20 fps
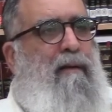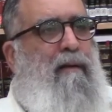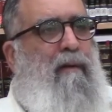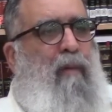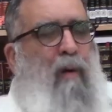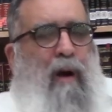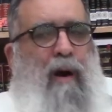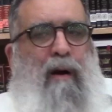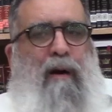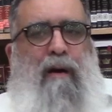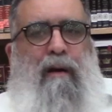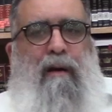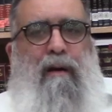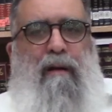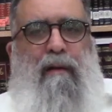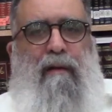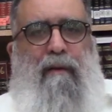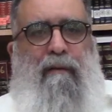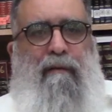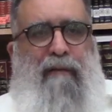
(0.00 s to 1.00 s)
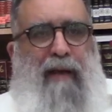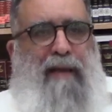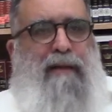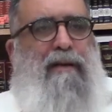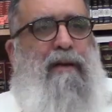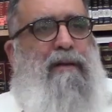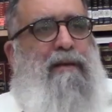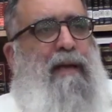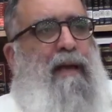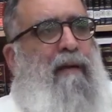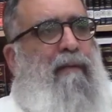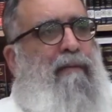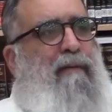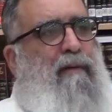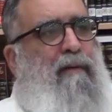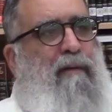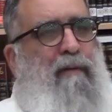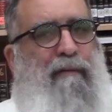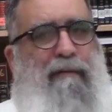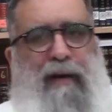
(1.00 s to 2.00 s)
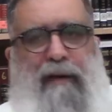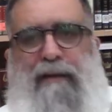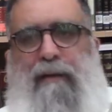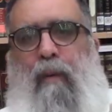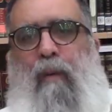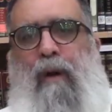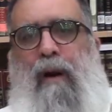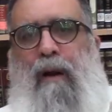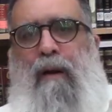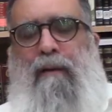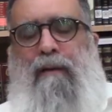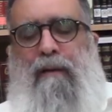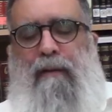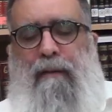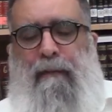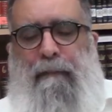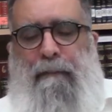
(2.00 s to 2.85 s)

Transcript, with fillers: Work. Fix yourself. Fix the world.